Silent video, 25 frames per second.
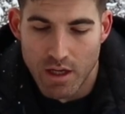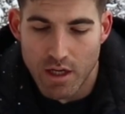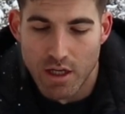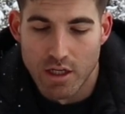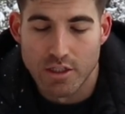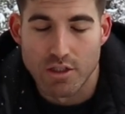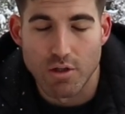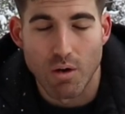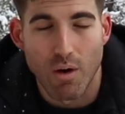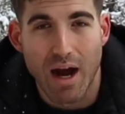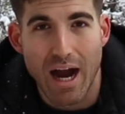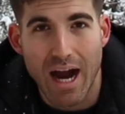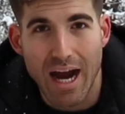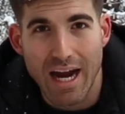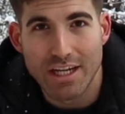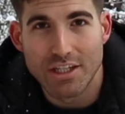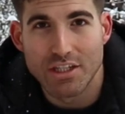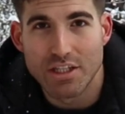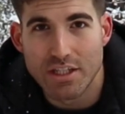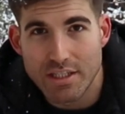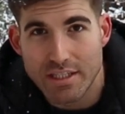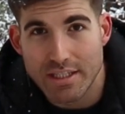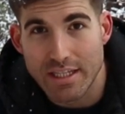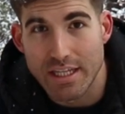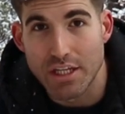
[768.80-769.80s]
So I
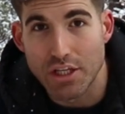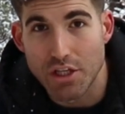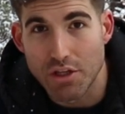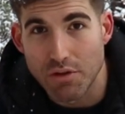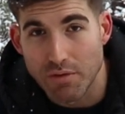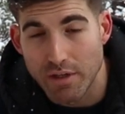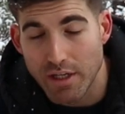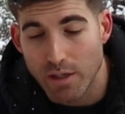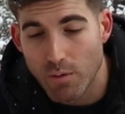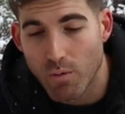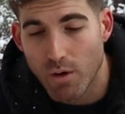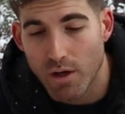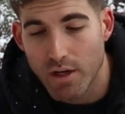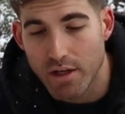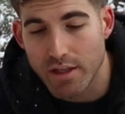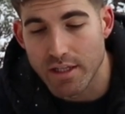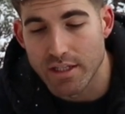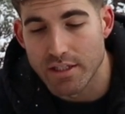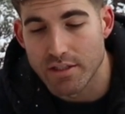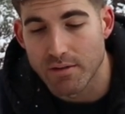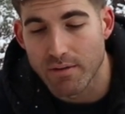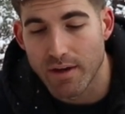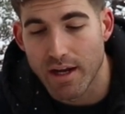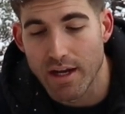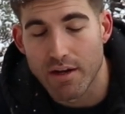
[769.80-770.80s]
just think you need one of
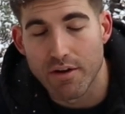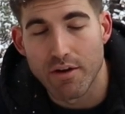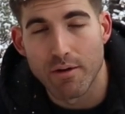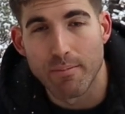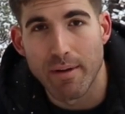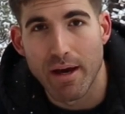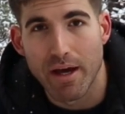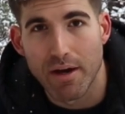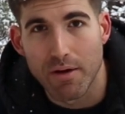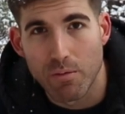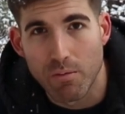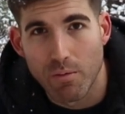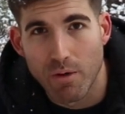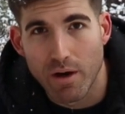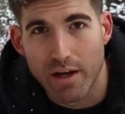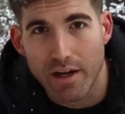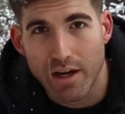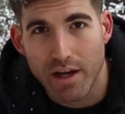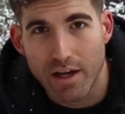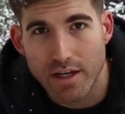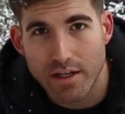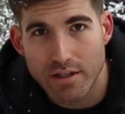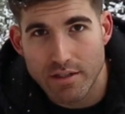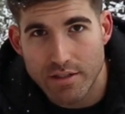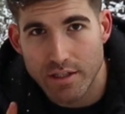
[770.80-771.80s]
these around no matter what.
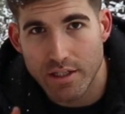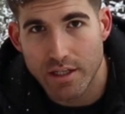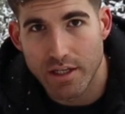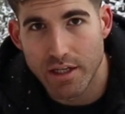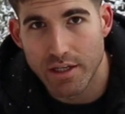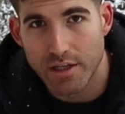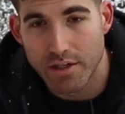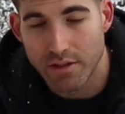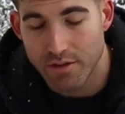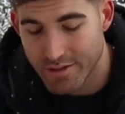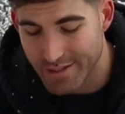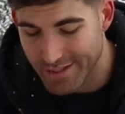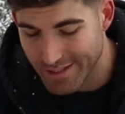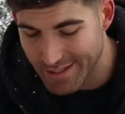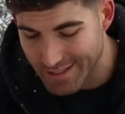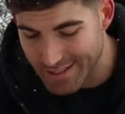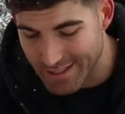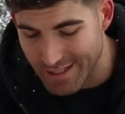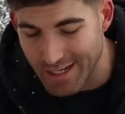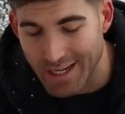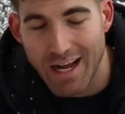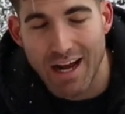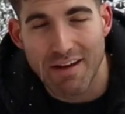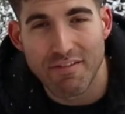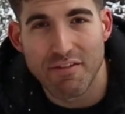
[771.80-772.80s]
Now here's the good news. It does
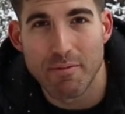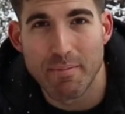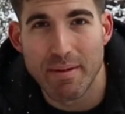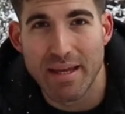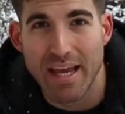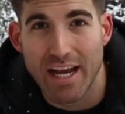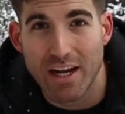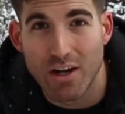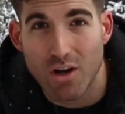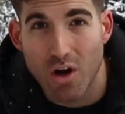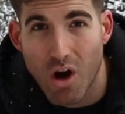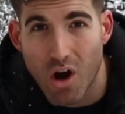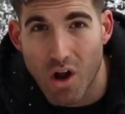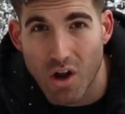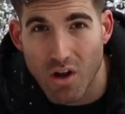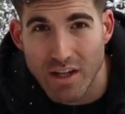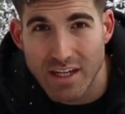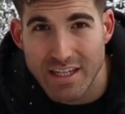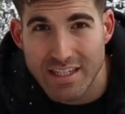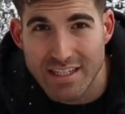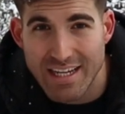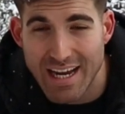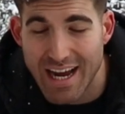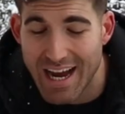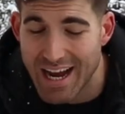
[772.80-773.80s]
not have to be a
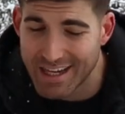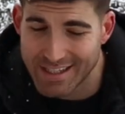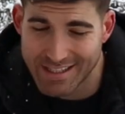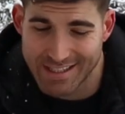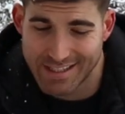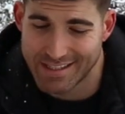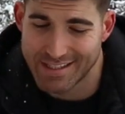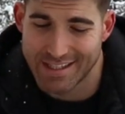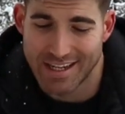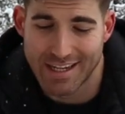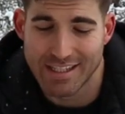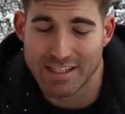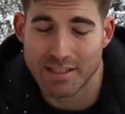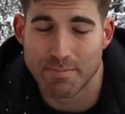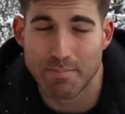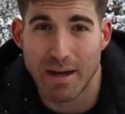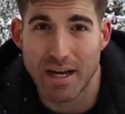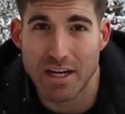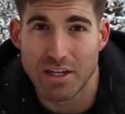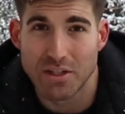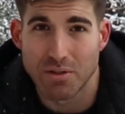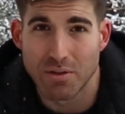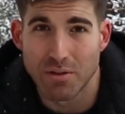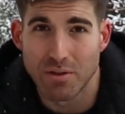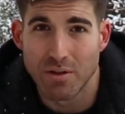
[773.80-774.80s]
Collins axe. It's not
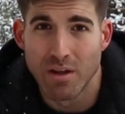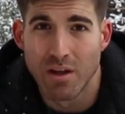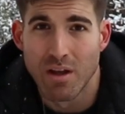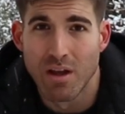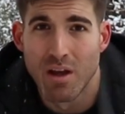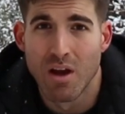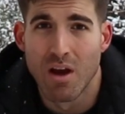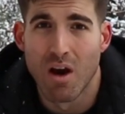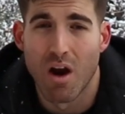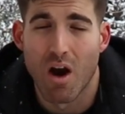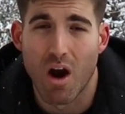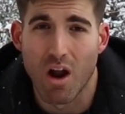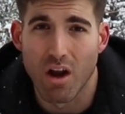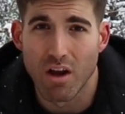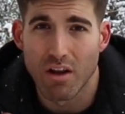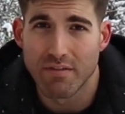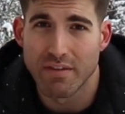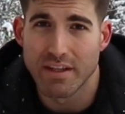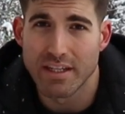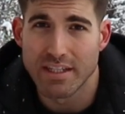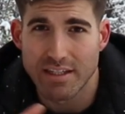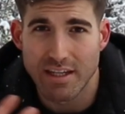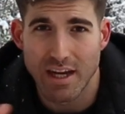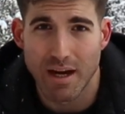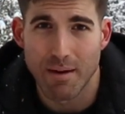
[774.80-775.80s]
special. All of
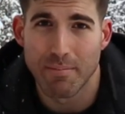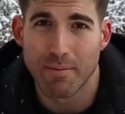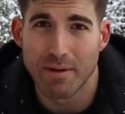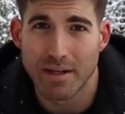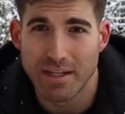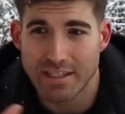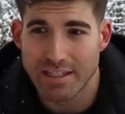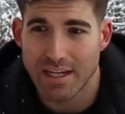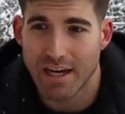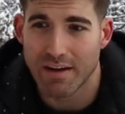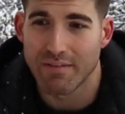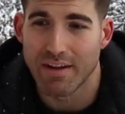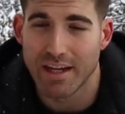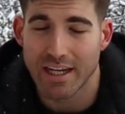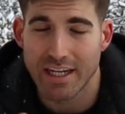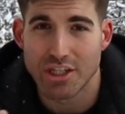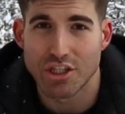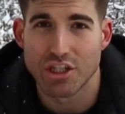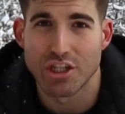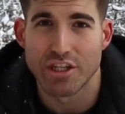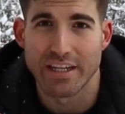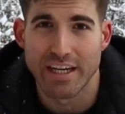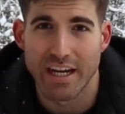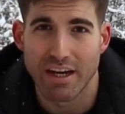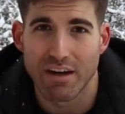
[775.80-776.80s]
these companies have like a
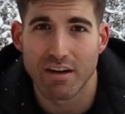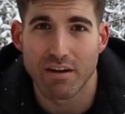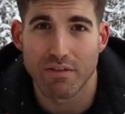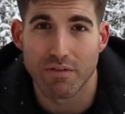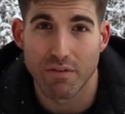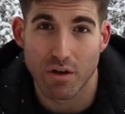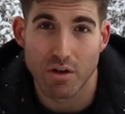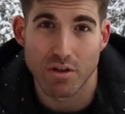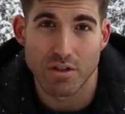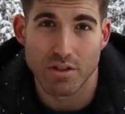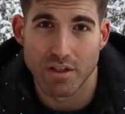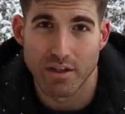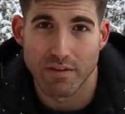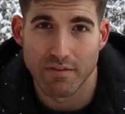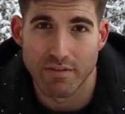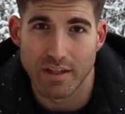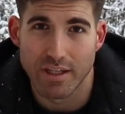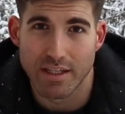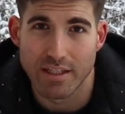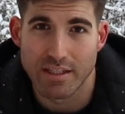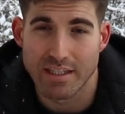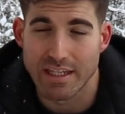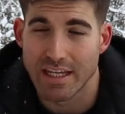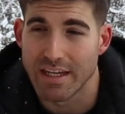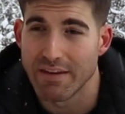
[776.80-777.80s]
generic version of
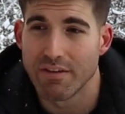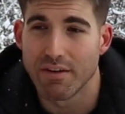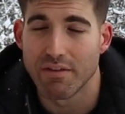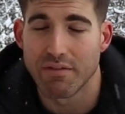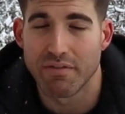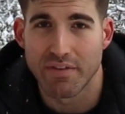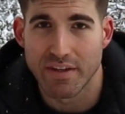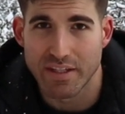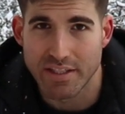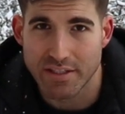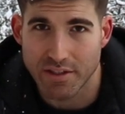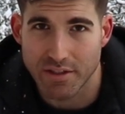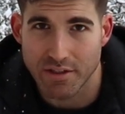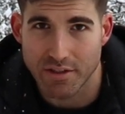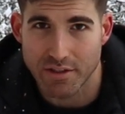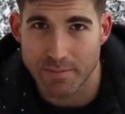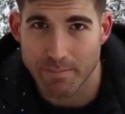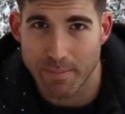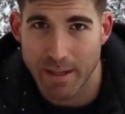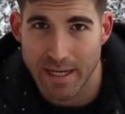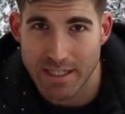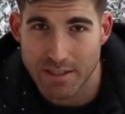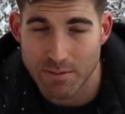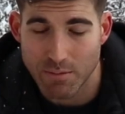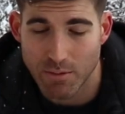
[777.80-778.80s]
this. Even Fiskars
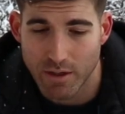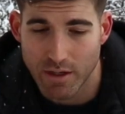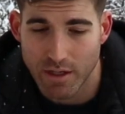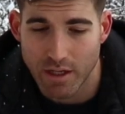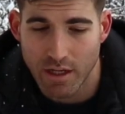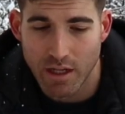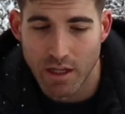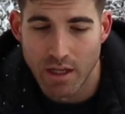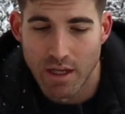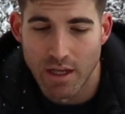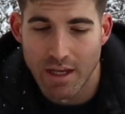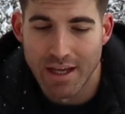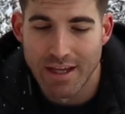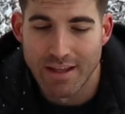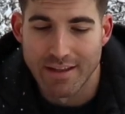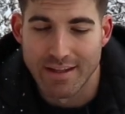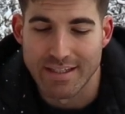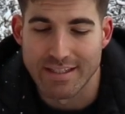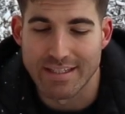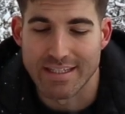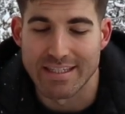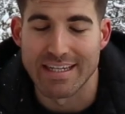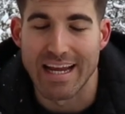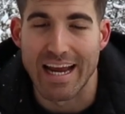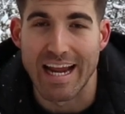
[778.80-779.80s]
makes one.
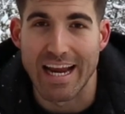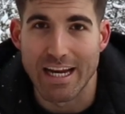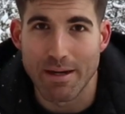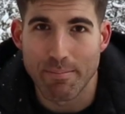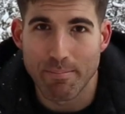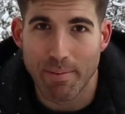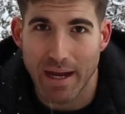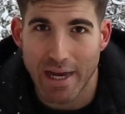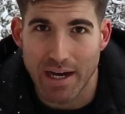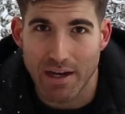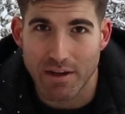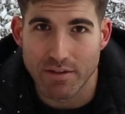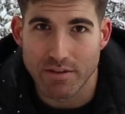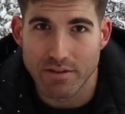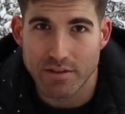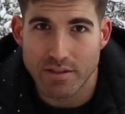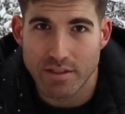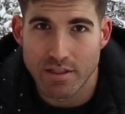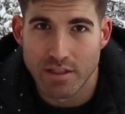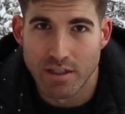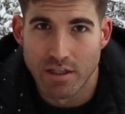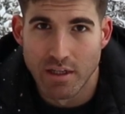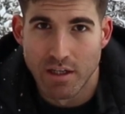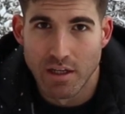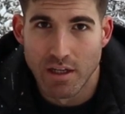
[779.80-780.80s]
This is 8
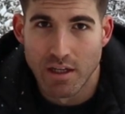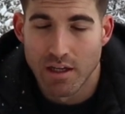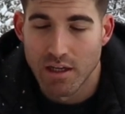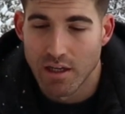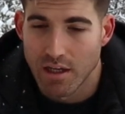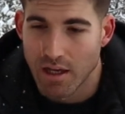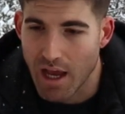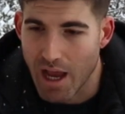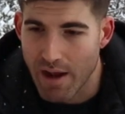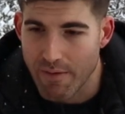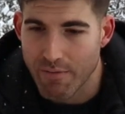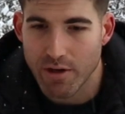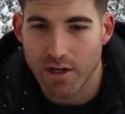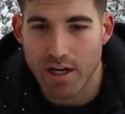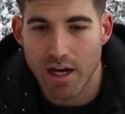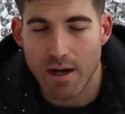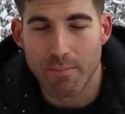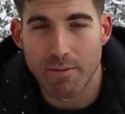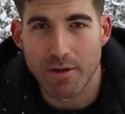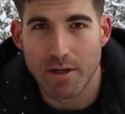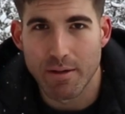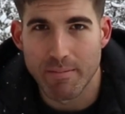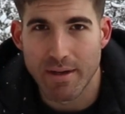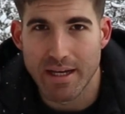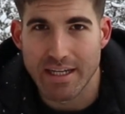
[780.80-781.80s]
pounds. Every
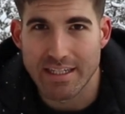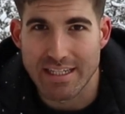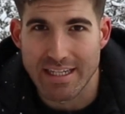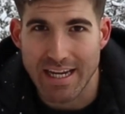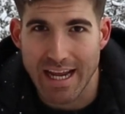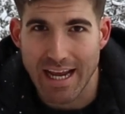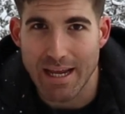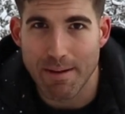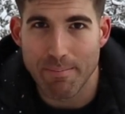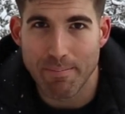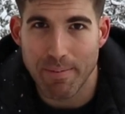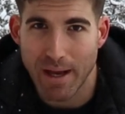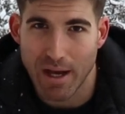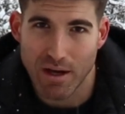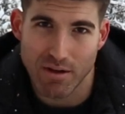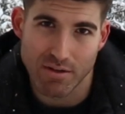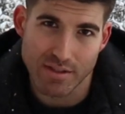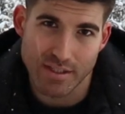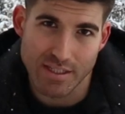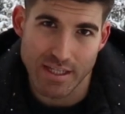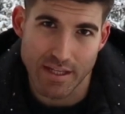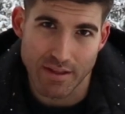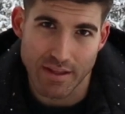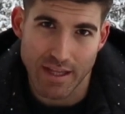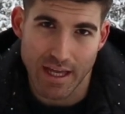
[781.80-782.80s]
company makes an
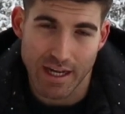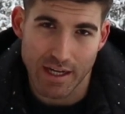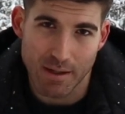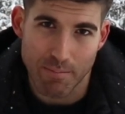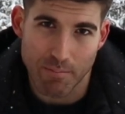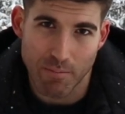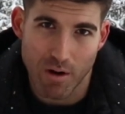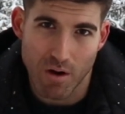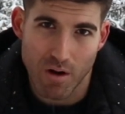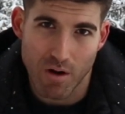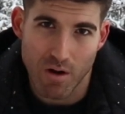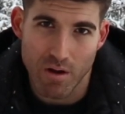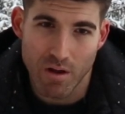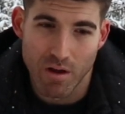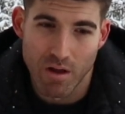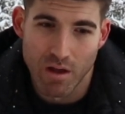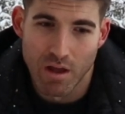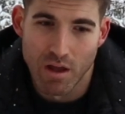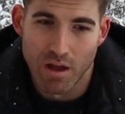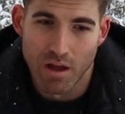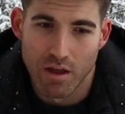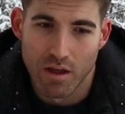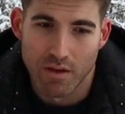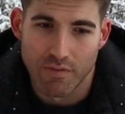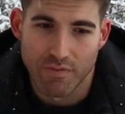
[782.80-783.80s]
8-pound synthetic maul
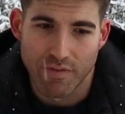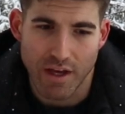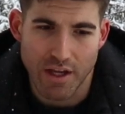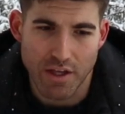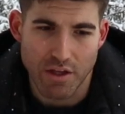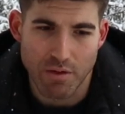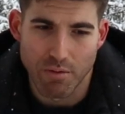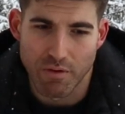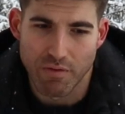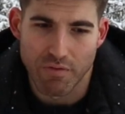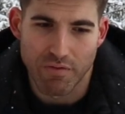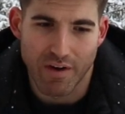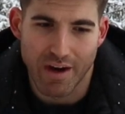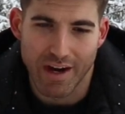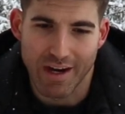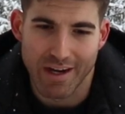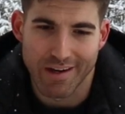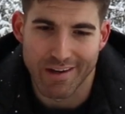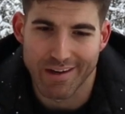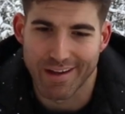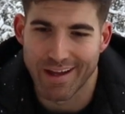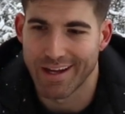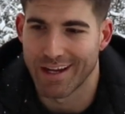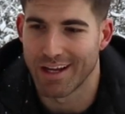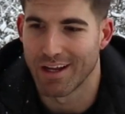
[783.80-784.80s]
that you would find
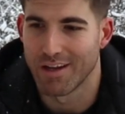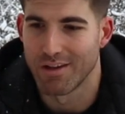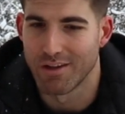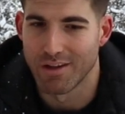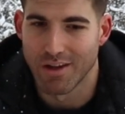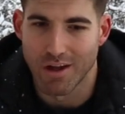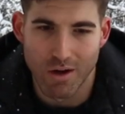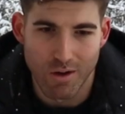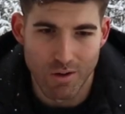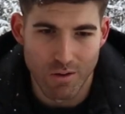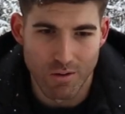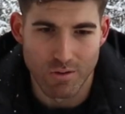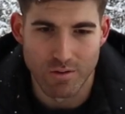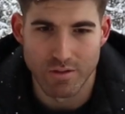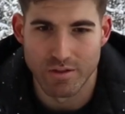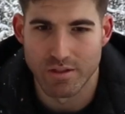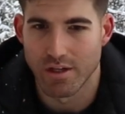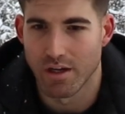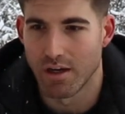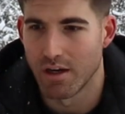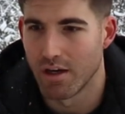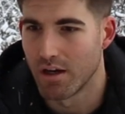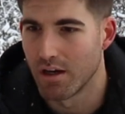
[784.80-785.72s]
at like a Lowe's,